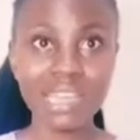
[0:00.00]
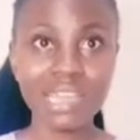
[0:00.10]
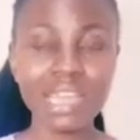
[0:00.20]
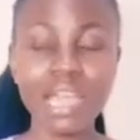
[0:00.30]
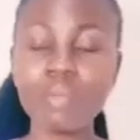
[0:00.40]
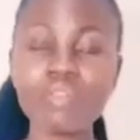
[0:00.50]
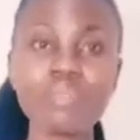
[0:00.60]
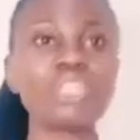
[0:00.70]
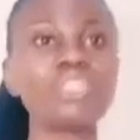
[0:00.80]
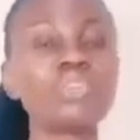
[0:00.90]
However
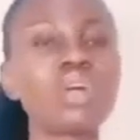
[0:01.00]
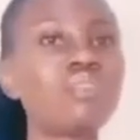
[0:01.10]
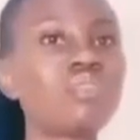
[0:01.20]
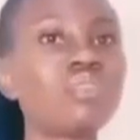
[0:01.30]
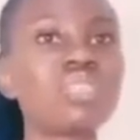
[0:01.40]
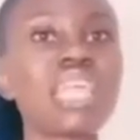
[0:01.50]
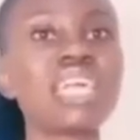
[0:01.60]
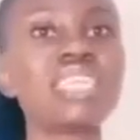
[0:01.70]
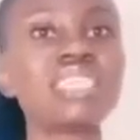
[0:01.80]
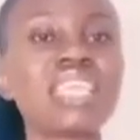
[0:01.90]
much you have those, I
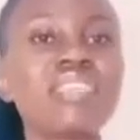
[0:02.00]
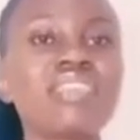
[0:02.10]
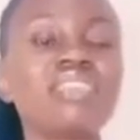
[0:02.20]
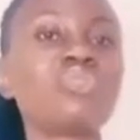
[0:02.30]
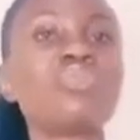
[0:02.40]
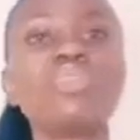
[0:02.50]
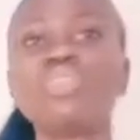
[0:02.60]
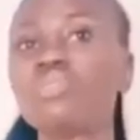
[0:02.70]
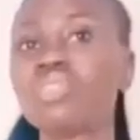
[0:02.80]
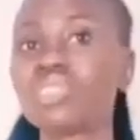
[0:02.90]
can't say that you're going
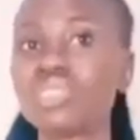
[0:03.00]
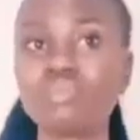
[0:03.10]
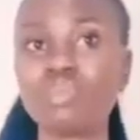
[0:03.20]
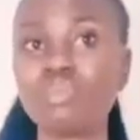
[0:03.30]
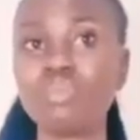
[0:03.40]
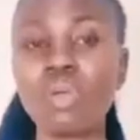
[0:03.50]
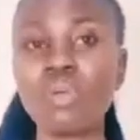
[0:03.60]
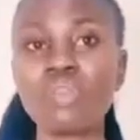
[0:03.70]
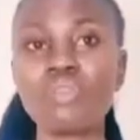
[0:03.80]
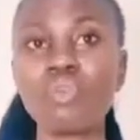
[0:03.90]
to chase people
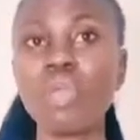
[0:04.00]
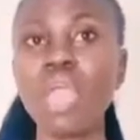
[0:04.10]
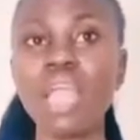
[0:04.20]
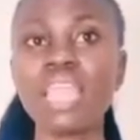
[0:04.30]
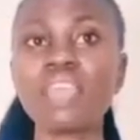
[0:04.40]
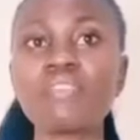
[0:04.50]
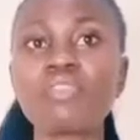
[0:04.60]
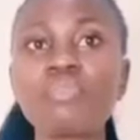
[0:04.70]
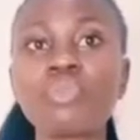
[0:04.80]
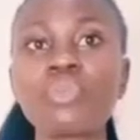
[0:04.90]
away
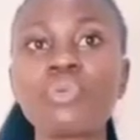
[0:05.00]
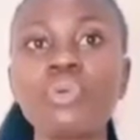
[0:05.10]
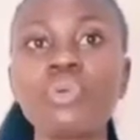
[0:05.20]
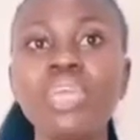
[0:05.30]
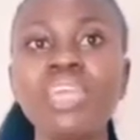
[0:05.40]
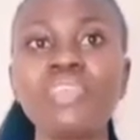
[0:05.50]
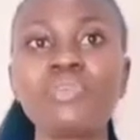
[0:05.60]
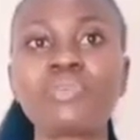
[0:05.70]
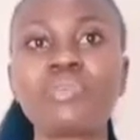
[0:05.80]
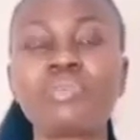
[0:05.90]
from you,
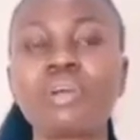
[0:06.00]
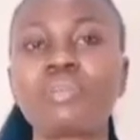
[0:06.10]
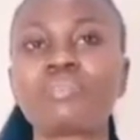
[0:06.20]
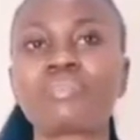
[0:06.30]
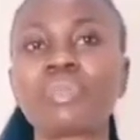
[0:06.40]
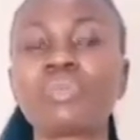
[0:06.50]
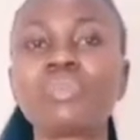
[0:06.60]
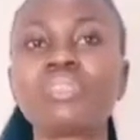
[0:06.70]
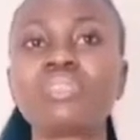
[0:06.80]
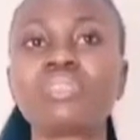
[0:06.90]

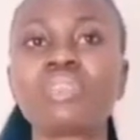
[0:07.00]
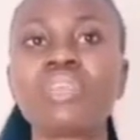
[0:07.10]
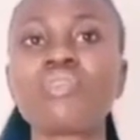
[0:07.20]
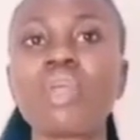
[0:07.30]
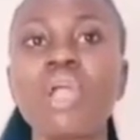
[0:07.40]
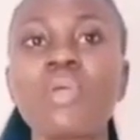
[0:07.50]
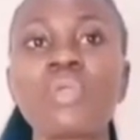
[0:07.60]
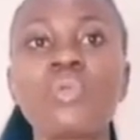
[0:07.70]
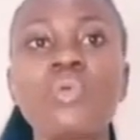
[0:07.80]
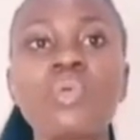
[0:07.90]
because everywhere we
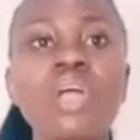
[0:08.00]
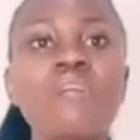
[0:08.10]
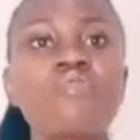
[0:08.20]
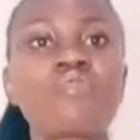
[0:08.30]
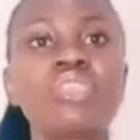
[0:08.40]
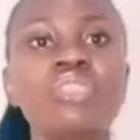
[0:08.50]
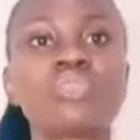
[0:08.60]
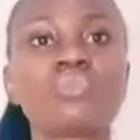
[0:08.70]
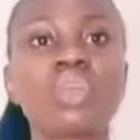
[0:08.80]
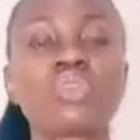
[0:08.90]
go, we have friends
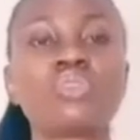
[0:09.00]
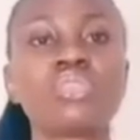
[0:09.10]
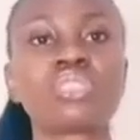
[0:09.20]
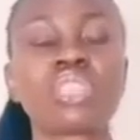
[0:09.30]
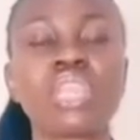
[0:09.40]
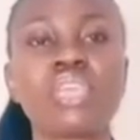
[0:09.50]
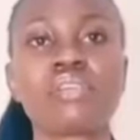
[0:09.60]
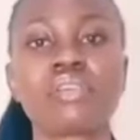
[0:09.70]
who are not like